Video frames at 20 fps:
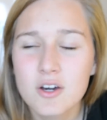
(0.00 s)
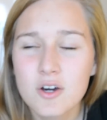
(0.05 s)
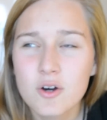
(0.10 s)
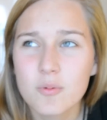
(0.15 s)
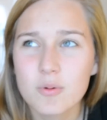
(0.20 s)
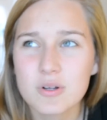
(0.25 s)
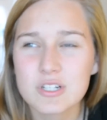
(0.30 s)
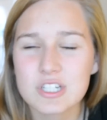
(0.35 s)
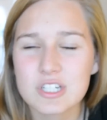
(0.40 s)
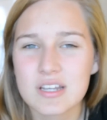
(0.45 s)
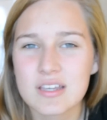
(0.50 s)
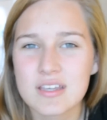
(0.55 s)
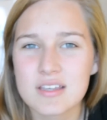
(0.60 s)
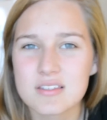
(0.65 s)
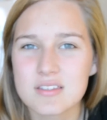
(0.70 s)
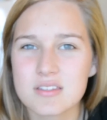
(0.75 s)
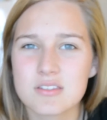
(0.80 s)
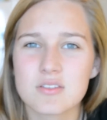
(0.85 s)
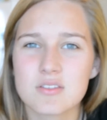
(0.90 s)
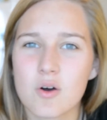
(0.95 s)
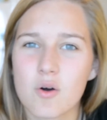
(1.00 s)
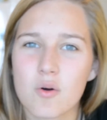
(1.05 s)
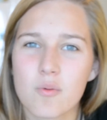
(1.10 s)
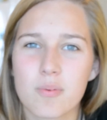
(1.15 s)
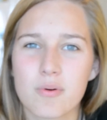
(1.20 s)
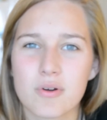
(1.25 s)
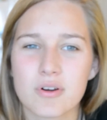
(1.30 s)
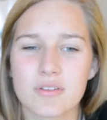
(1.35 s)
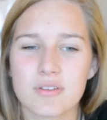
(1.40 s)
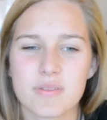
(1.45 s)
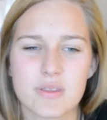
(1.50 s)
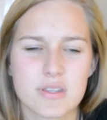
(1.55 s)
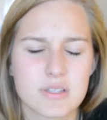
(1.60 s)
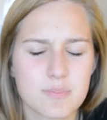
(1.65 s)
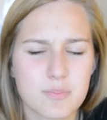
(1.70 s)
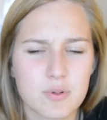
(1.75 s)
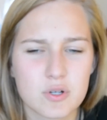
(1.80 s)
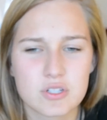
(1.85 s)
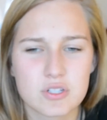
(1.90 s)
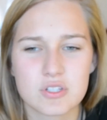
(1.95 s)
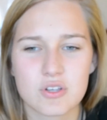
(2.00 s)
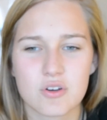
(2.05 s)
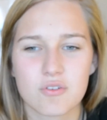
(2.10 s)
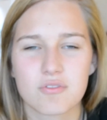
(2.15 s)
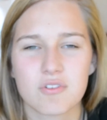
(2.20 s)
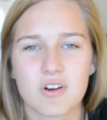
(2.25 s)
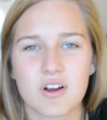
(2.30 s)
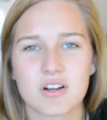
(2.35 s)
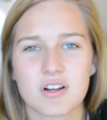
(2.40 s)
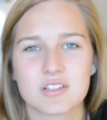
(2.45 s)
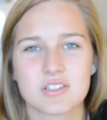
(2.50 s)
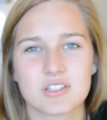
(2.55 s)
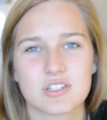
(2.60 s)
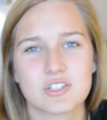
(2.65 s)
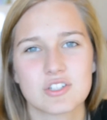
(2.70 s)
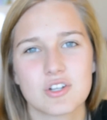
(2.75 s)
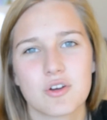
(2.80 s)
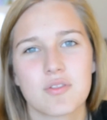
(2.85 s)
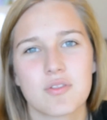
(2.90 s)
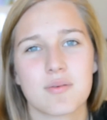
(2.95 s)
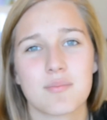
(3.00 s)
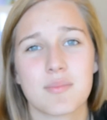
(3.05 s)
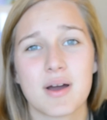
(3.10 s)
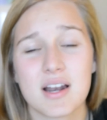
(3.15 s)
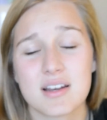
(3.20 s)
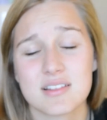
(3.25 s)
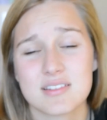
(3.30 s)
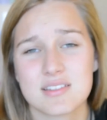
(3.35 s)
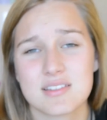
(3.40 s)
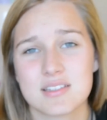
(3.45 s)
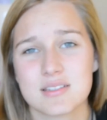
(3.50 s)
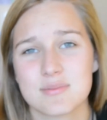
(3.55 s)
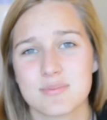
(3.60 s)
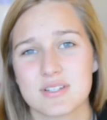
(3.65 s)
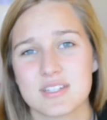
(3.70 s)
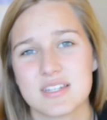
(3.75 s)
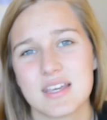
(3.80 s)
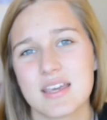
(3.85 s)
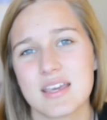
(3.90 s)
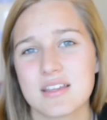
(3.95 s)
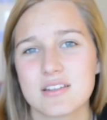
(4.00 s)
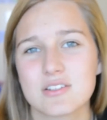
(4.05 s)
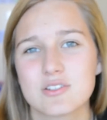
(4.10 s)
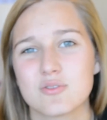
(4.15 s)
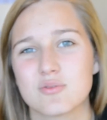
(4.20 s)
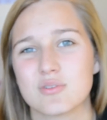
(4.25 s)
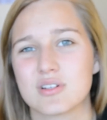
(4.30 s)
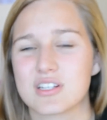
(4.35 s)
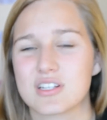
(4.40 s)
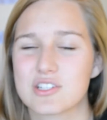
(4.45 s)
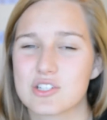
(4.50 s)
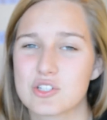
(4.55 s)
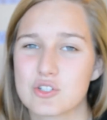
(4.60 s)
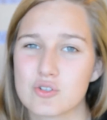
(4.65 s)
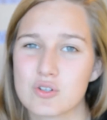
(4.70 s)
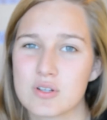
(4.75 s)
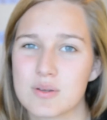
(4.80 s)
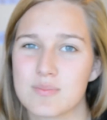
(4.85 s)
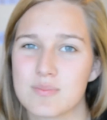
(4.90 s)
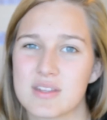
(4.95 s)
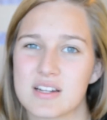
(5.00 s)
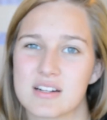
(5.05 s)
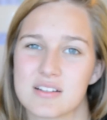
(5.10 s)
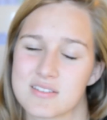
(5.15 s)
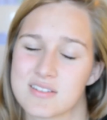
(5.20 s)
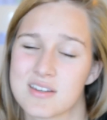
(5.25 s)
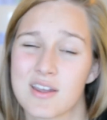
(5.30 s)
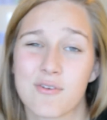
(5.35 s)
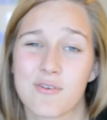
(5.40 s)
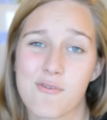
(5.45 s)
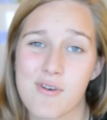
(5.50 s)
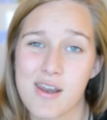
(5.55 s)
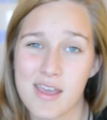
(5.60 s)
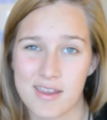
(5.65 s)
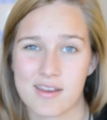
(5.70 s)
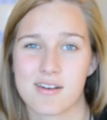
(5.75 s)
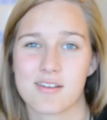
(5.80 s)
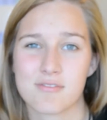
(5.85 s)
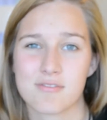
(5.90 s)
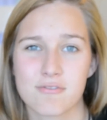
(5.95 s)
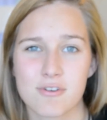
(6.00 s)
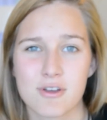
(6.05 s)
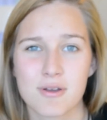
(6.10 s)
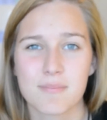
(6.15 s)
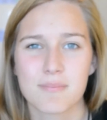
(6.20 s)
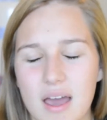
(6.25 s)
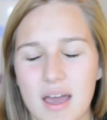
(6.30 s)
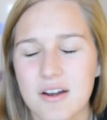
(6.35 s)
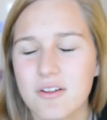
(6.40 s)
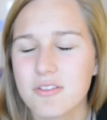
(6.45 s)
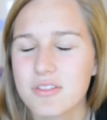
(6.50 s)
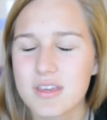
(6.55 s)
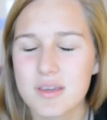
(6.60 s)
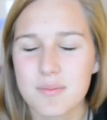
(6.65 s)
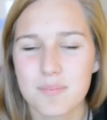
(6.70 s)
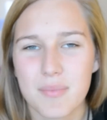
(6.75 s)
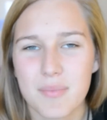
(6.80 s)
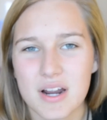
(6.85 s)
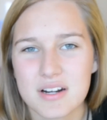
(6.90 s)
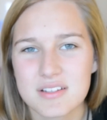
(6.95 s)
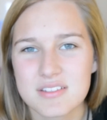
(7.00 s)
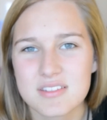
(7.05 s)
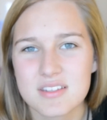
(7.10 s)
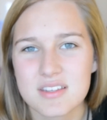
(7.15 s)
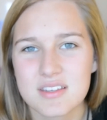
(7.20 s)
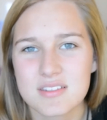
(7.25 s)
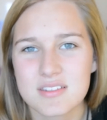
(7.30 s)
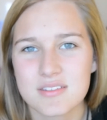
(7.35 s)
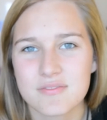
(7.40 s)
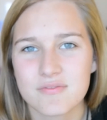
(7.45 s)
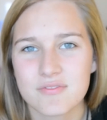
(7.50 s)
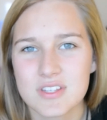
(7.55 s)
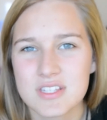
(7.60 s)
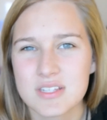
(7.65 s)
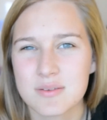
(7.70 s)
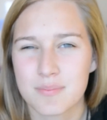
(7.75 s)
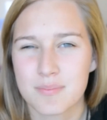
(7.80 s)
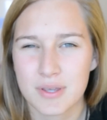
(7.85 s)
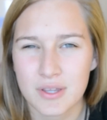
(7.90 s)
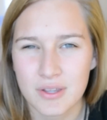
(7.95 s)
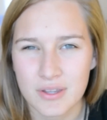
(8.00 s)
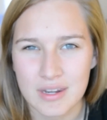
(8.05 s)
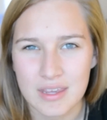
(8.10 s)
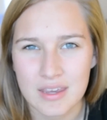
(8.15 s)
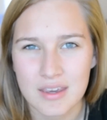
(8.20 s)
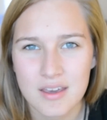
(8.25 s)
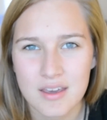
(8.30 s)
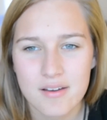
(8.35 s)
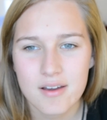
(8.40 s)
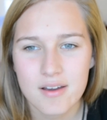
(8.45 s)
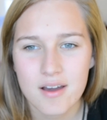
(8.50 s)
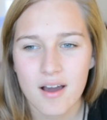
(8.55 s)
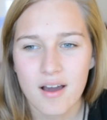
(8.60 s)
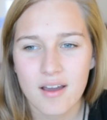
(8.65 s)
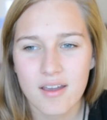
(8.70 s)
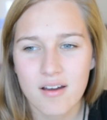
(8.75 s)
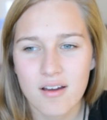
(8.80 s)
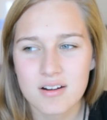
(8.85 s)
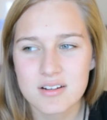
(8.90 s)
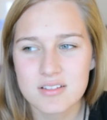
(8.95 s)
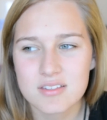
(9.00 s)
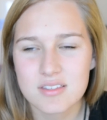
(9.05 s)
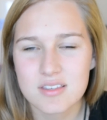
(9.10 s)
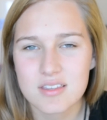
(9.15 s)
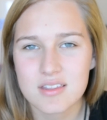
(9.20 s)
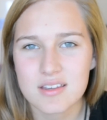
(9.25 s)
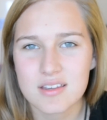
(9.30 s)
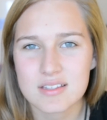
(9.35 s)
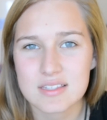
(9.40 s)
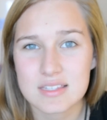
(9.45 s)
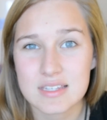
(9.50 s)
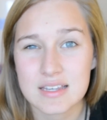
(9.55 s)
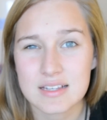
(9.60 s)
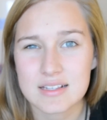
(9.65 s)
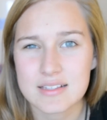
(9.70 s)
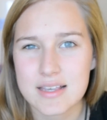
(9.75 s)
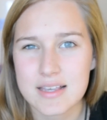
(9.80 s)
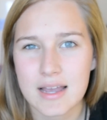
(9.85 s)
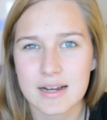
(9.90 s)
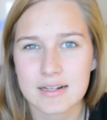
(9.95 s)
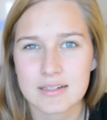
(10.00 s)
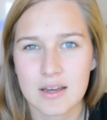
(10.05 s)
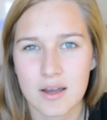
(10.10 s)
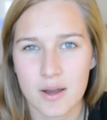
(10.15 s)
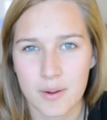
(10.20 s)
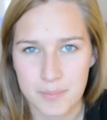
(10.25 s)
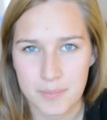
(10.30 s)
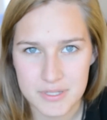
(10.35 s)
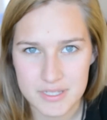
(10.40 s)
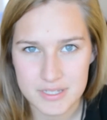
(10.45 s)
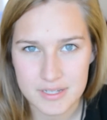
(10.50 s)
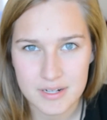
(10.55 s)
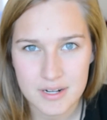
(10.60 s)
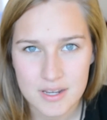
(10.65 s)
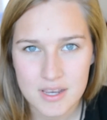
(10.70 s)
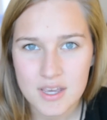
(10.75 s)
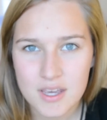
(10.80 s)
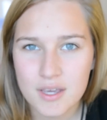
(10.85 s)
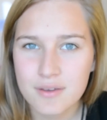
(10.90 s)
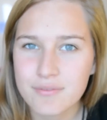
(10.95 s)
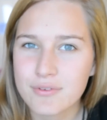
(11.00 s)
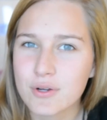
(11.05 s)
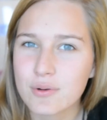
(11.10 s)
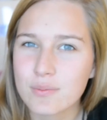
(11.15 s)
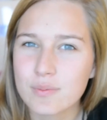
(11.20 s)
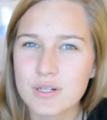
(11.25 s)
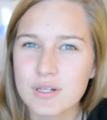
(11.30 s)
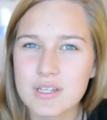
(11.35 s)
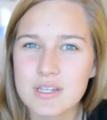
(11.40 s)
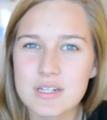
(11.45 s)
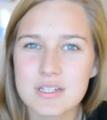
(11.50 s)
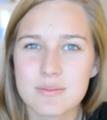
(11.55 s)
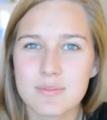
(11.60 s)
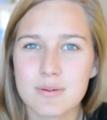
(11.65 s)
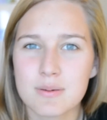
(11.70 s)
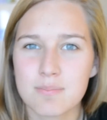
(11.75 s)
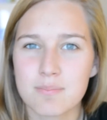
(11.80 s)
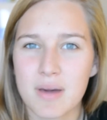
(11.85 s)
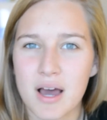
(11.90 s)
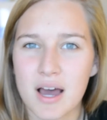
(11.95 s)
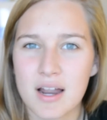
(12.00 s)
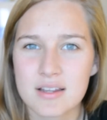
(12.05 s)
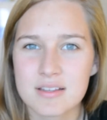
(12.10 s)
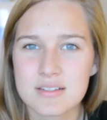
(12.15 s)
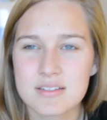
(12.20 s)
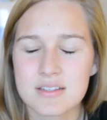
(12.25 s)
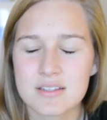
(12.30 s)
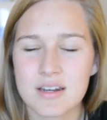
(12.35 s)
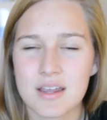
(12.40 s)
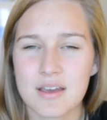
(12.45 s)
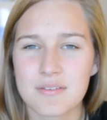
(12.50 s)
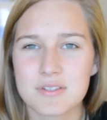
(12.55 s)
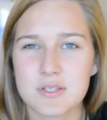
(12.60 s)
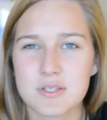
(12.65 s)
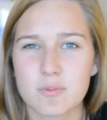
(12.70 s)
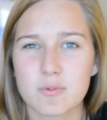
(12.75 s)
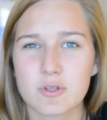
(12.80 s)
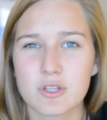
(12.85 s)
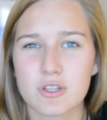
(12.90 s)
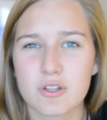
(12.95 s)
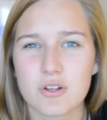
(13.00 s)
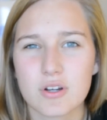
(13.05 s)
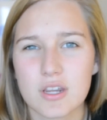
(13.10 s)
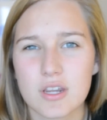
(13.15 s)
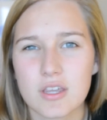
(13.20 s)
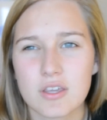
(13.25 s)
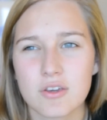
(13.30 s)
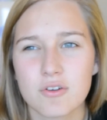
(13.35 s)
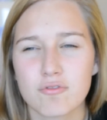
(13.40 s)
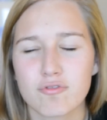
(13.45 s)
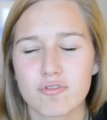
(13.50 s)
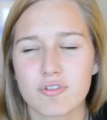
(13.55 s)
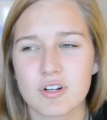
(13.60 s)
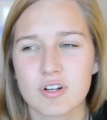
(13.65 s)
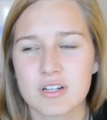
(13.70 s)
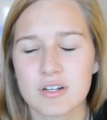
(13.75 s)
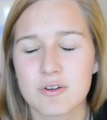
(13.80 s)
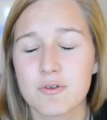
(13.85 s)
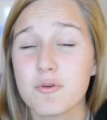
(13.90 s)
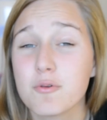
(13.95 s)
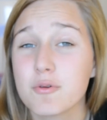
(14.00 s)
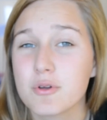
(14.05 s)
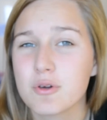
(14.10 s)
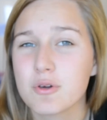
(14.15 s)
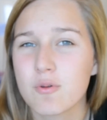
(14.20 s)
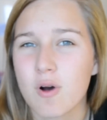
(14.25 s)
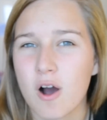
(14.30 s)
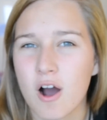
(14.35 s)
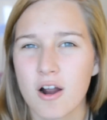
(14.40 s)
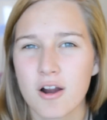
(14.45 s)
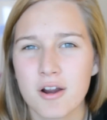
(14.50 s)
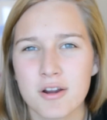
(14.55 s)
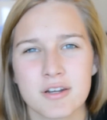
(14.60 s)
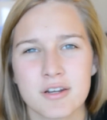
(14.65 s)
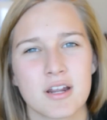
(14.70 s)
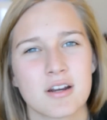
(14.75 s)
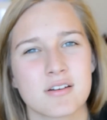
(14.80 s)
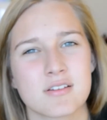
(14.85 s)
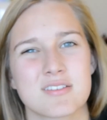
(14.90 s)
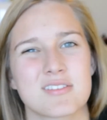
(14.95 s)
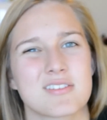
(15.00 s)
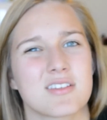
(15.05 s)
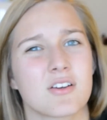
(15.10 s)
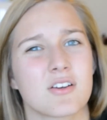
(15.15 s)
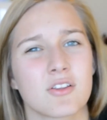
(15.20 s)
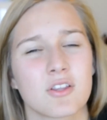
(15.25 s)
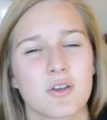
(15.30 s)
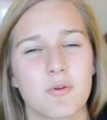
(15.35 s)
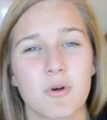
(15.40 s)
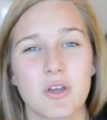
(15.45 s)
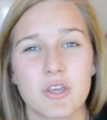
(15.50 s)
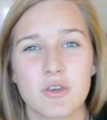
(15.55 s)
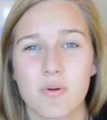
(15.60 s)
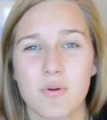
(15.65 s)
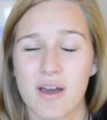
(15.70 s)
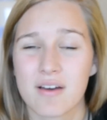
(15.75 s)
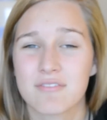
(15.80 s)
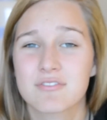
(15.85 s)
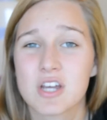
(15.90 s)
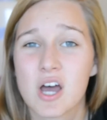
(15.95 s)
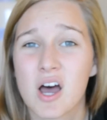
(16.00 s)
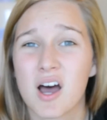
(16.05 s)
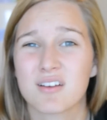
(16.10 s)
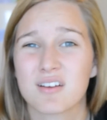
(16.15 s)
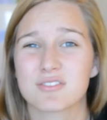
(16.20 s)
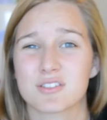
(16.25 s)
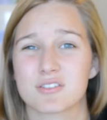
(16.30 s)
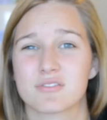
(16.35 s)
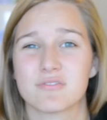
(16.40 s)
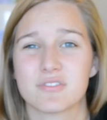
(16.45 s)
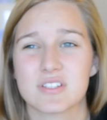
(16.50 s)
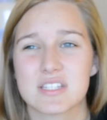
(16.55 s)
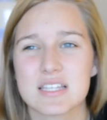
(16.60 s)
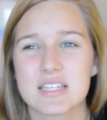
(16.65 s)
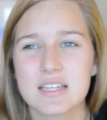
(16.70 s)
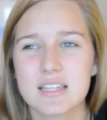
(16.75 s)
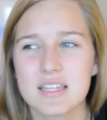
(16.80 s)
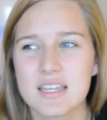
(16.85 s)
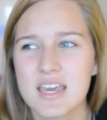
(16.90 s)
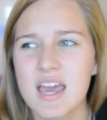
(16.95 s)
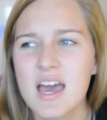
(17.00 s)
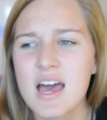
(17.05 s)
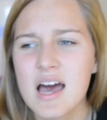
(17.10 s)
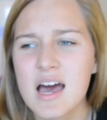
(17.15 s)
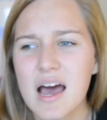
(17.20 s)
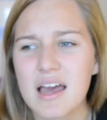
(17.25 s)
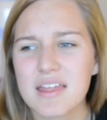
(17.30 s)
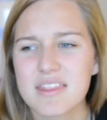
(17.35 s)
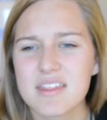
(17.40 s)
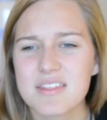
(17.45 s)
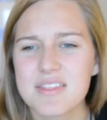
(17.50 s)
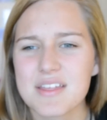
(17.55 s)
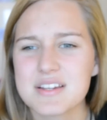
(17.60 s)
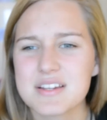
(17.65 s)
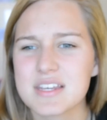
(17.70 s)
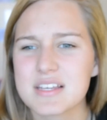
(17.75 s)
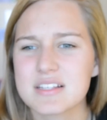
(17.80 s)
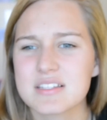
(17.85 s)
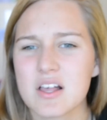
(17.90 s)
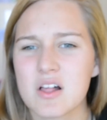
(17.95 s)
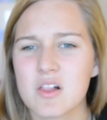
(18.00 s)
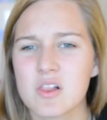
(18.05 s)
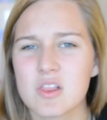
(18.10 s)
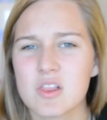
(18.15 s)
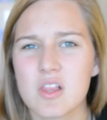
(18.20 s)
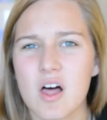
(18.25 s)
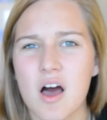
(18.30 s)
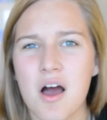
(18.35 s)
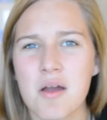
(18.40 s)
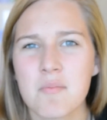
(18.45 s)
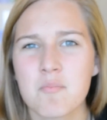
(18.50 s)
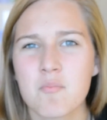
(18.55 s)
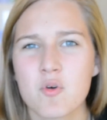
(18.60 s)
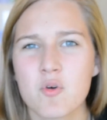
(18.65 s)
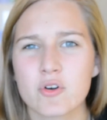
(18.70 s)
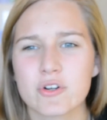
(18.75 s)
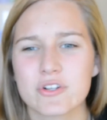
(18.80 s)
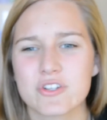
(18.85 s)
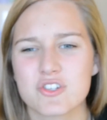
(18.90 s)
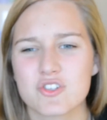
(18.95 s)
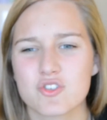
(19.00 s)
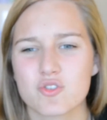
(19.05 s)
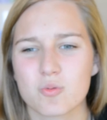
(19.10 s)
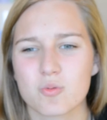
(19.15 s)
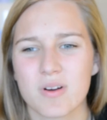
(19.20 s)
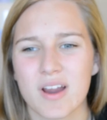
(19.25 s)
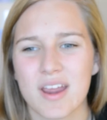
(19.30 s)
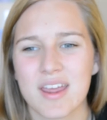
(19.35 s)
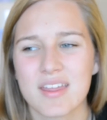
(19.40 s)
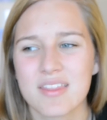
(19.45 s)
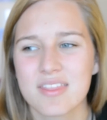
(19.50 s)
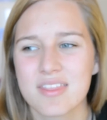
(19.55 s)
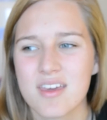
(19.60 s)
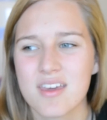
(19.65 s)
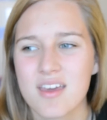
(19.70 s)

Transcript: which I guess is the whole point of this book so far, is to show that modesty has been taken to an extreme that is now negative. I don't think modesty is invisibility. I honestly think it's the exact opposite. If you're willing to be modest and have someone look at you for who you are and not necessarily what you have to offer physically, I think that takes a lot more strength